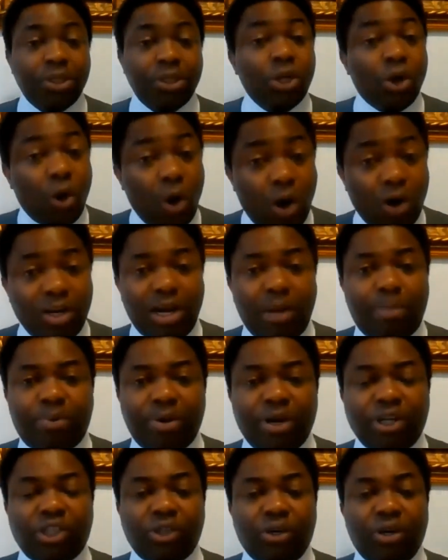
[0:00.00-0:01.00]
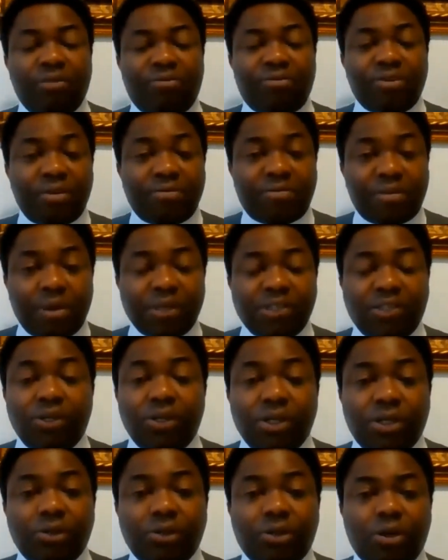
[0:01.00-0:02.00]
You're under pressure if you're a
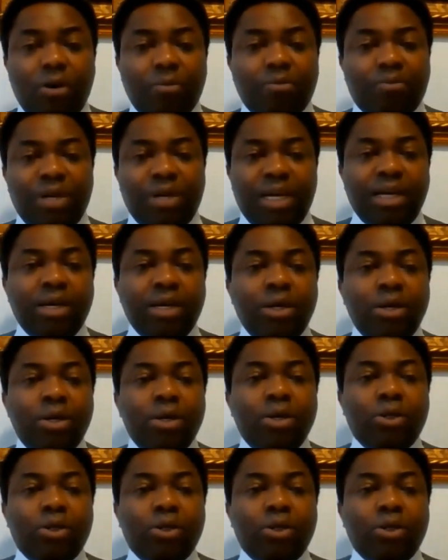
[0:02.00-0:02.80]
pharmaceutical company